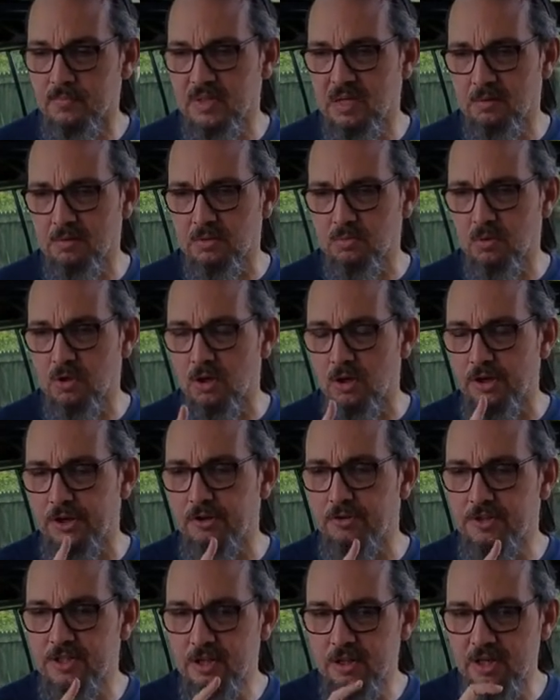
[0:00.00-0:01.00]
I was working on a
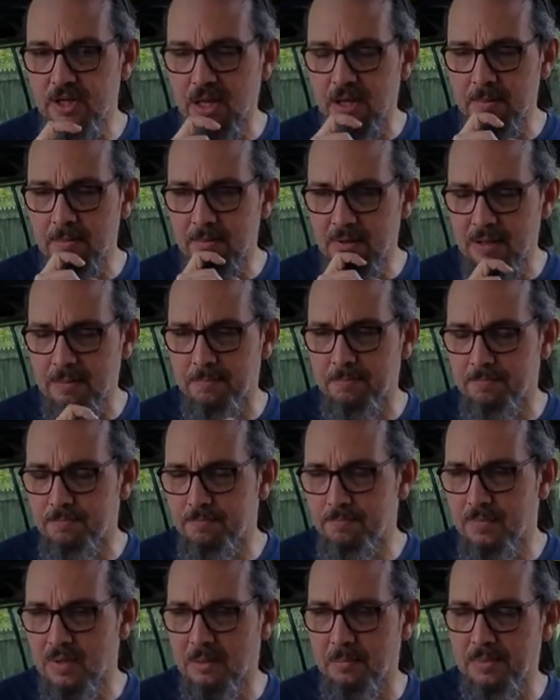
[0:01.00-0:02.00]
utility. I
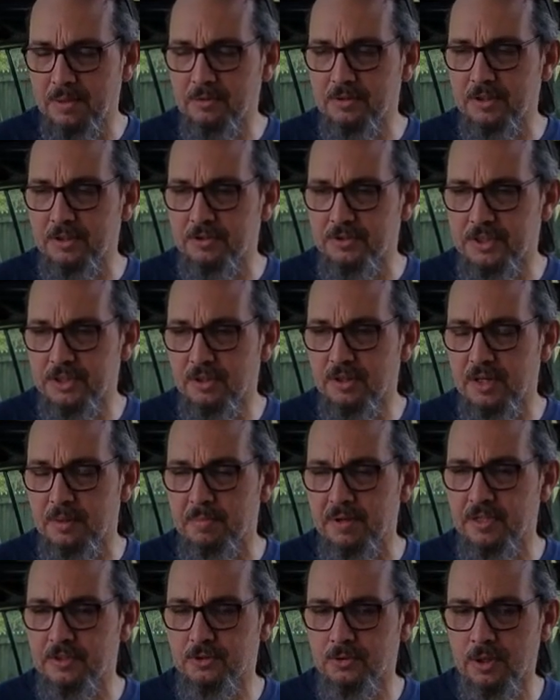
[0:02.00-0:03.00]
built a utility
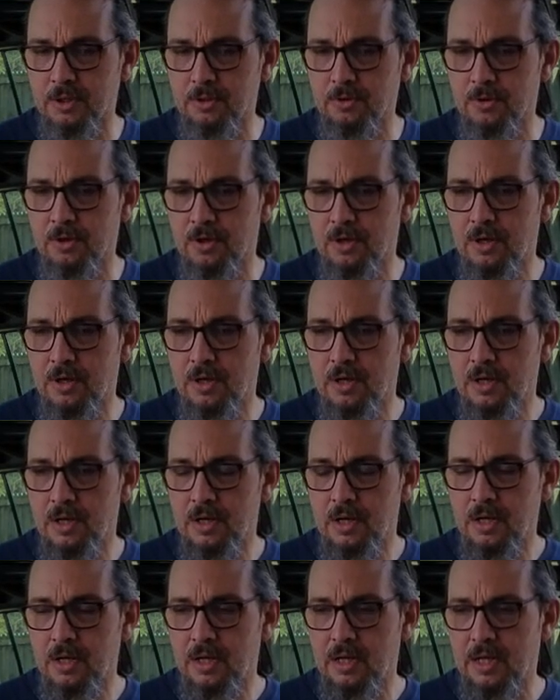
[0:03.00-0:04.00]
bed trailer,
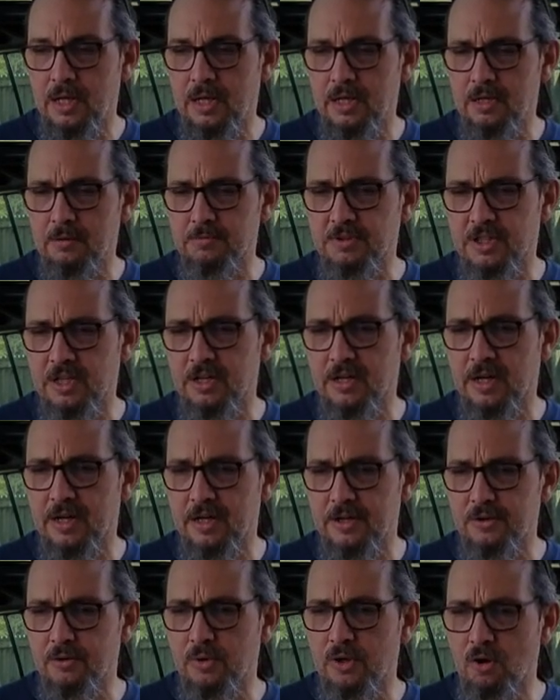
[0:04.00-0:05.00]
and I was kind of going to
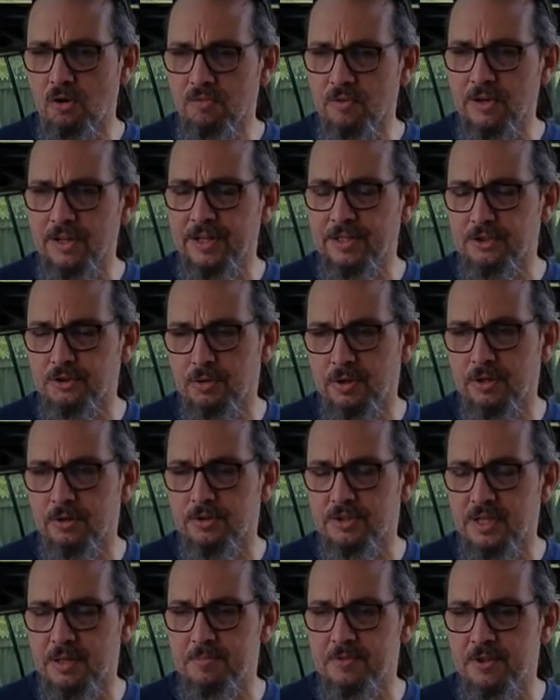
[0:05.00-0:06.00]
do an overland trailer
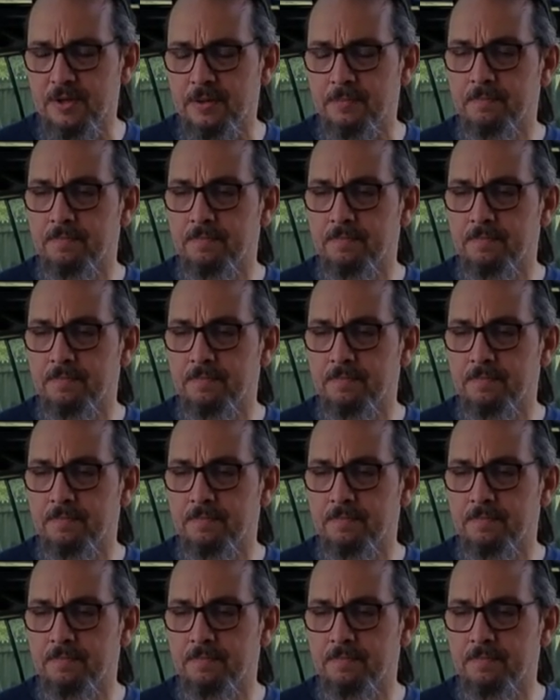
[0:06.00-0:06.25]
type thing.